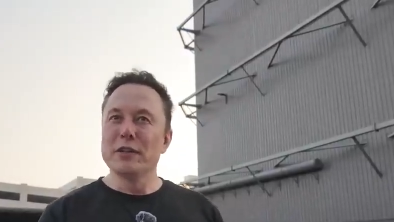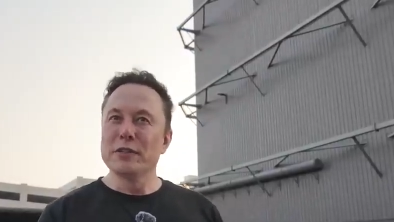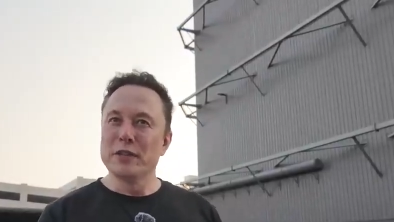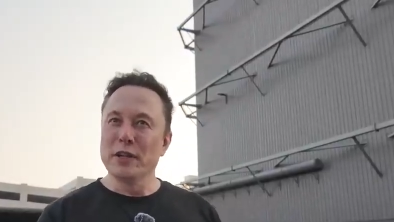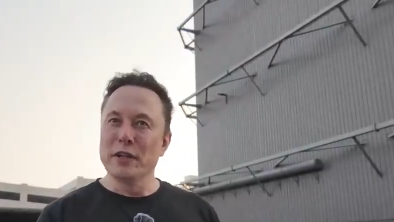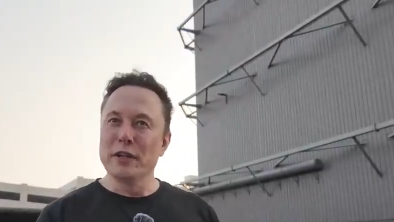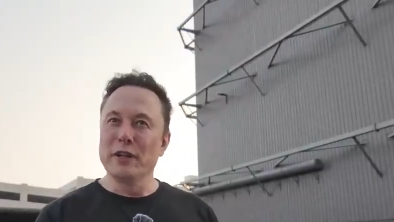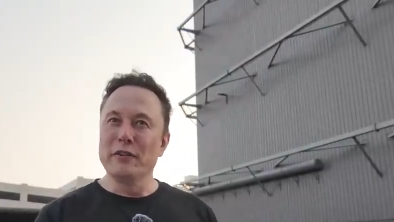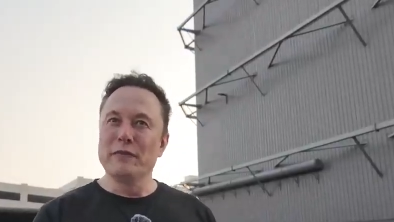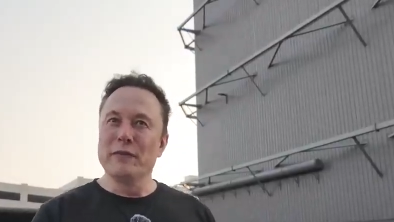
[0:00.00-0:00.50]

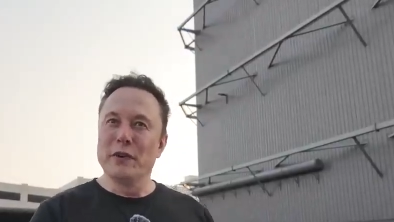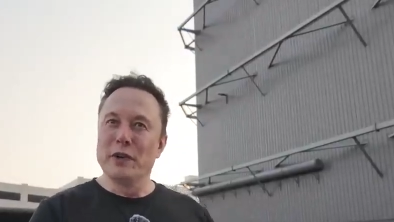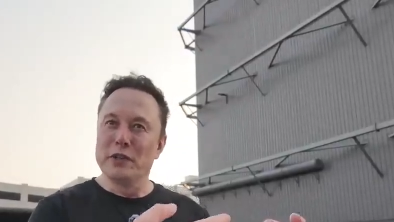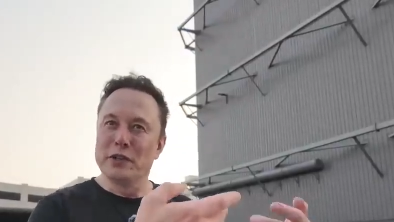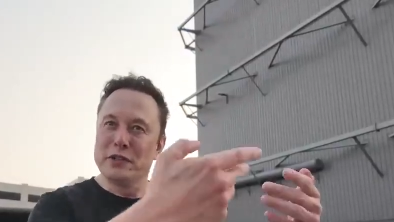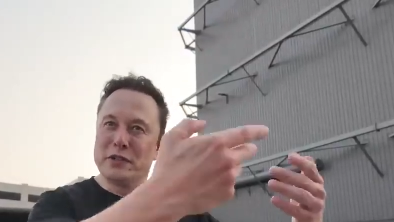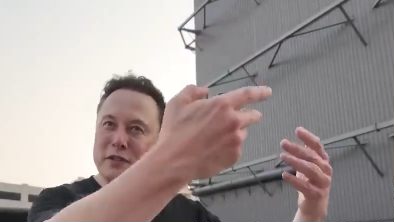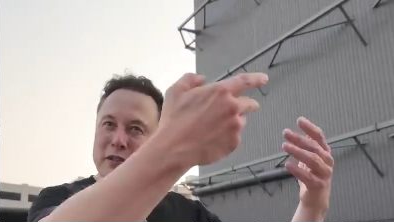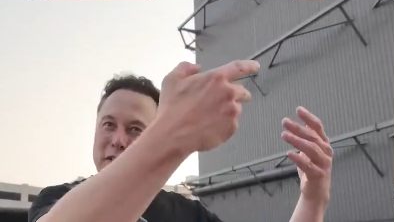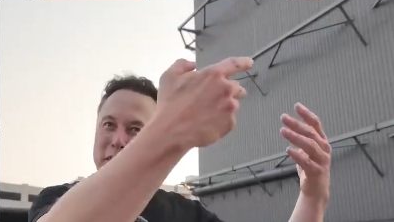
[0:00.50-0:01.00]
So the
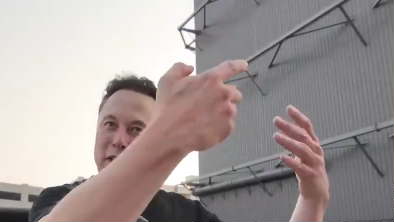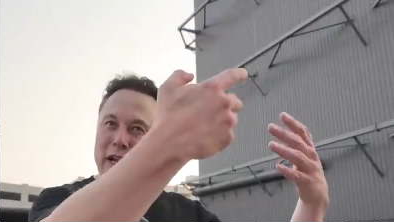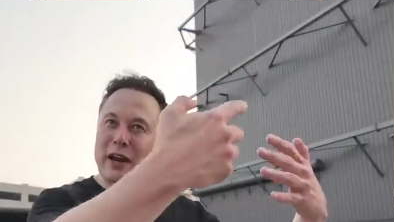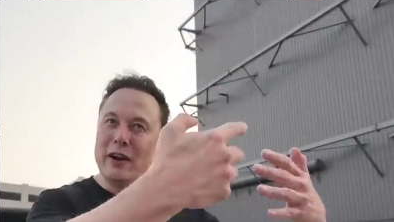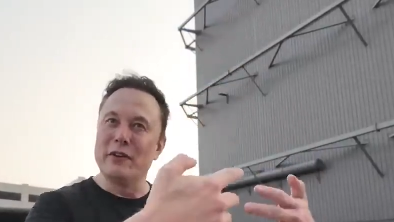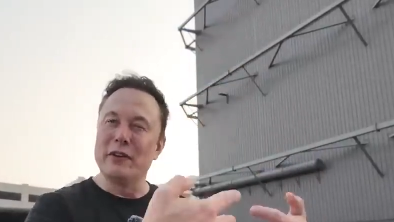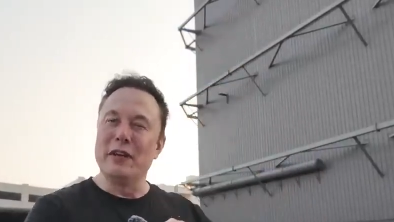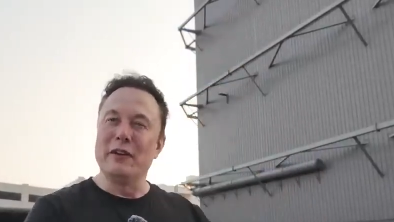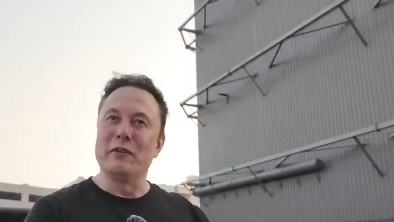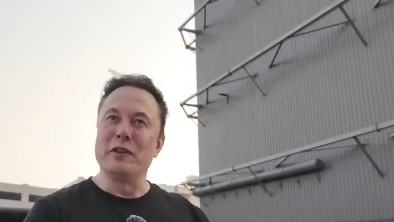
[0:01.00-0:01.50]
first
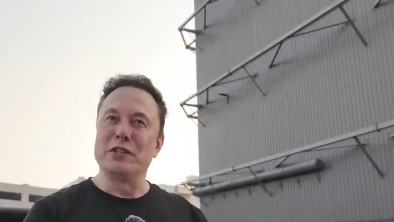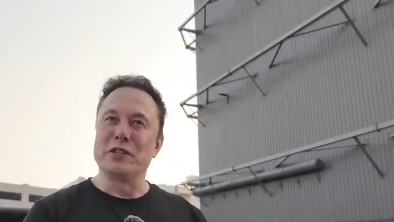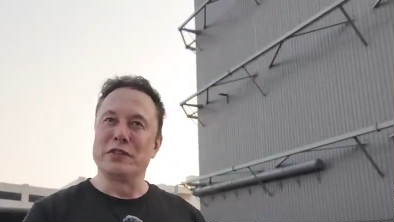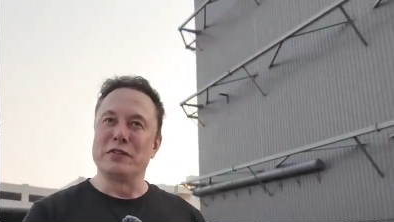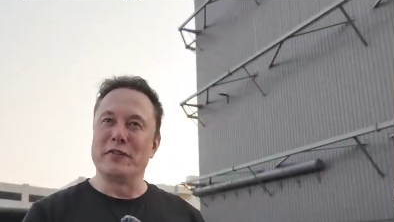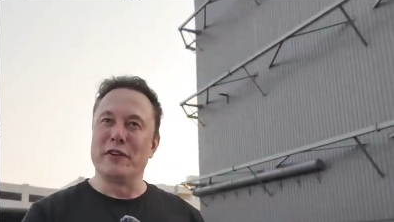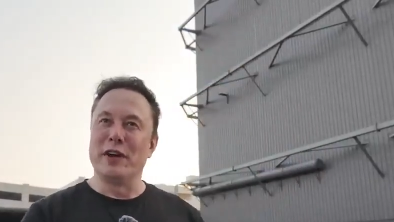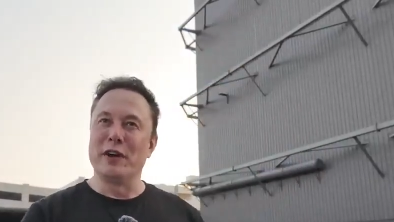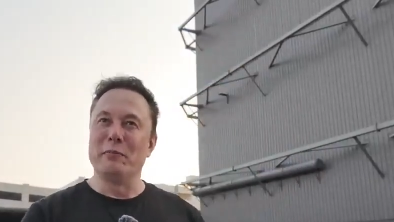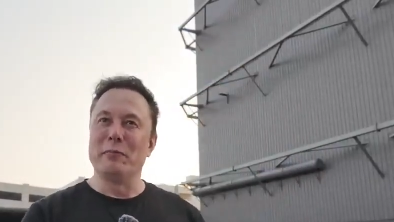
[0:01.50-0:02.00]
layer of the image
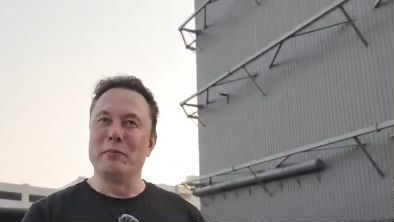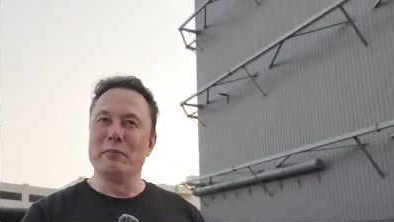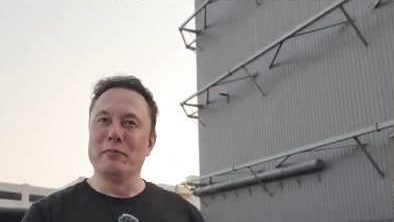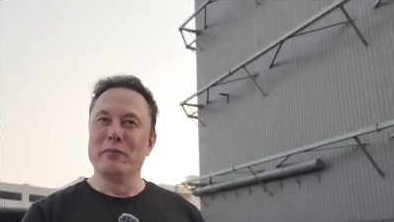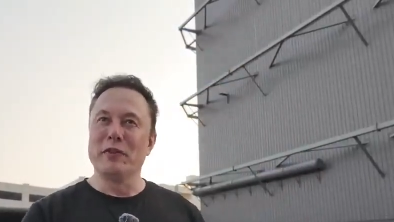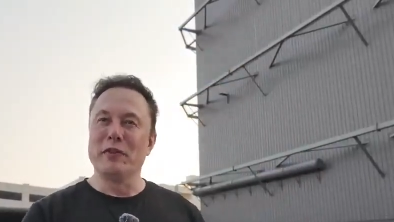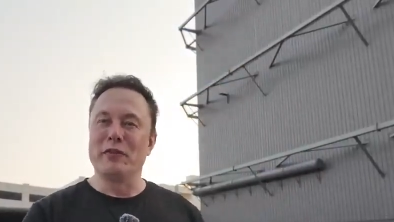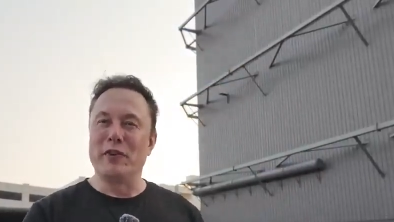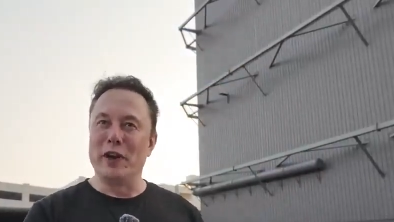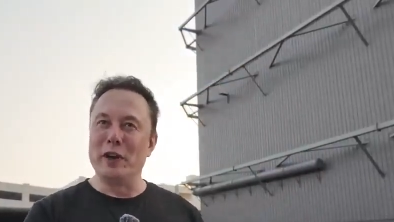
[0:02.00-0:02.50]
is very,
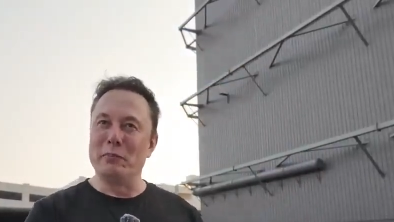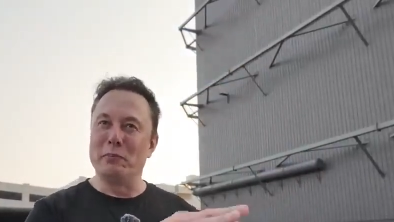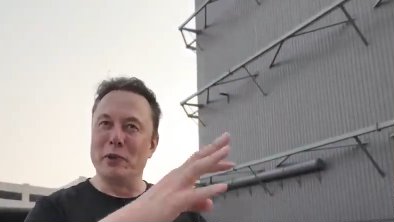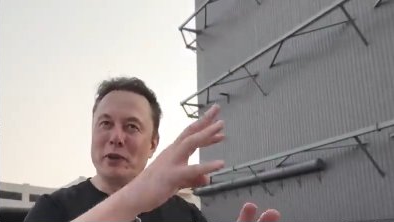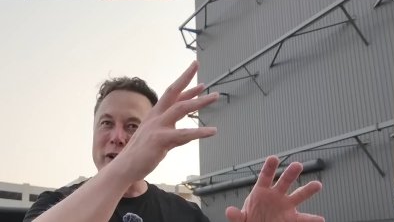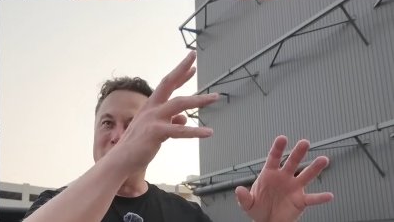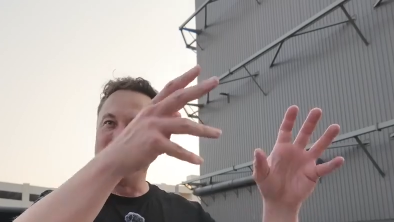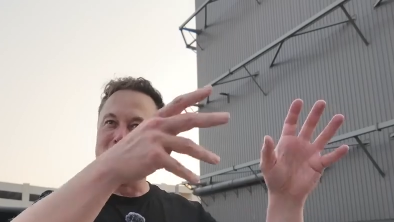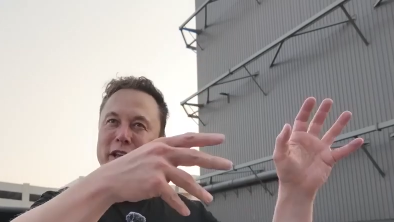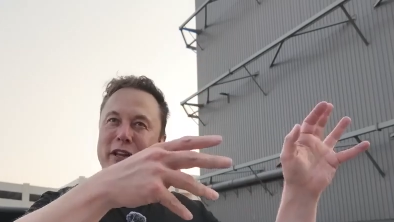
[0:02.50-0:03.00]
very
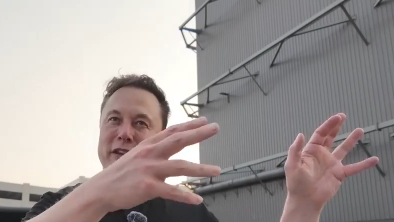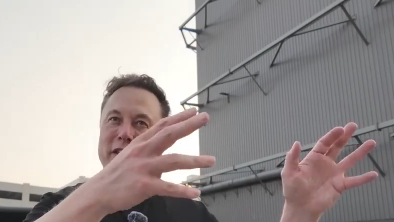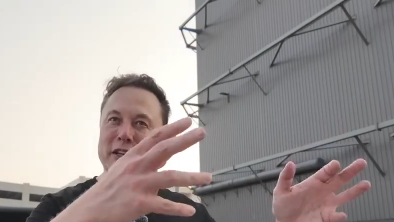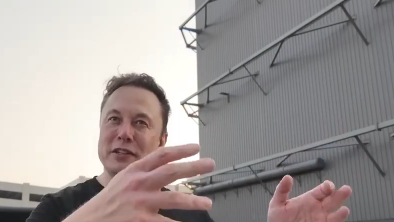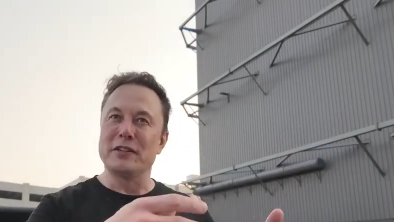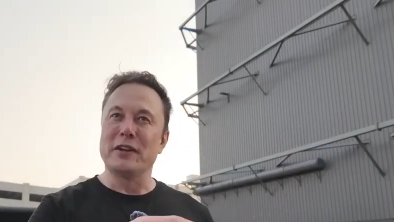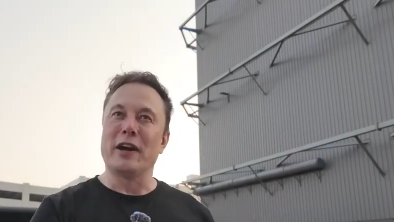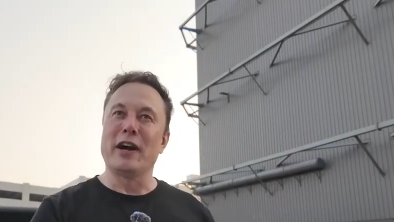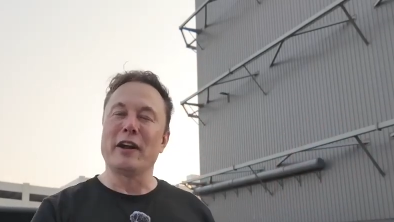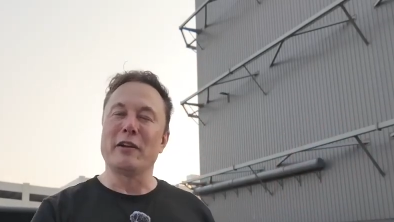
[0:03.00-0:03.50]
blurry and
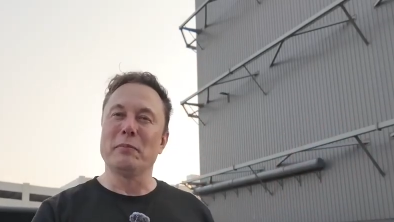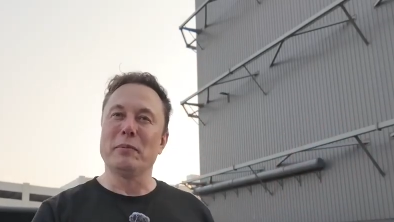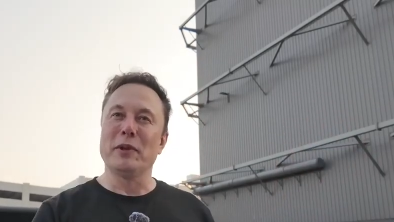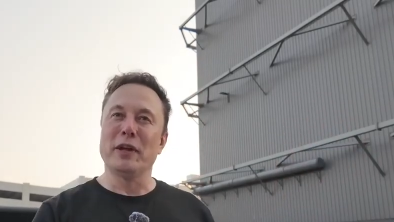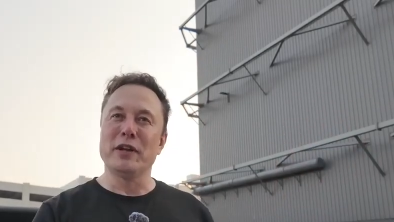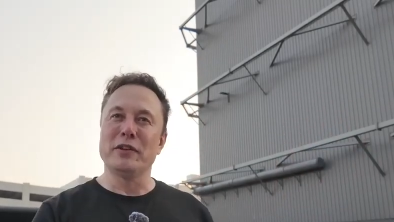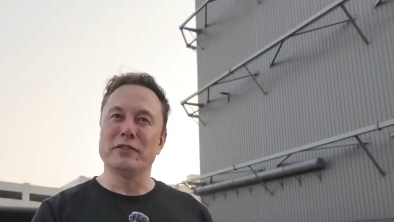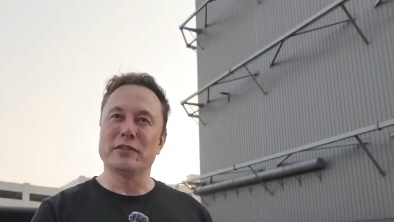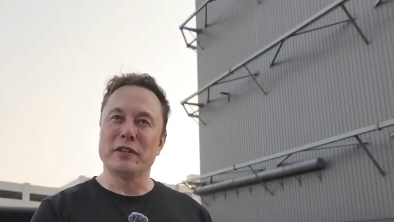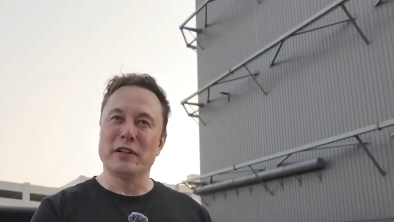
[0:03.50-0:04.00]
things are out of
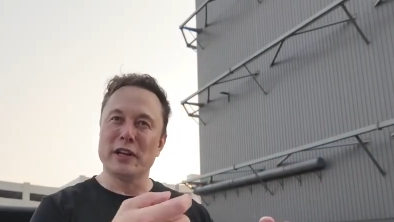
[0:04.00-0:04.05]
place.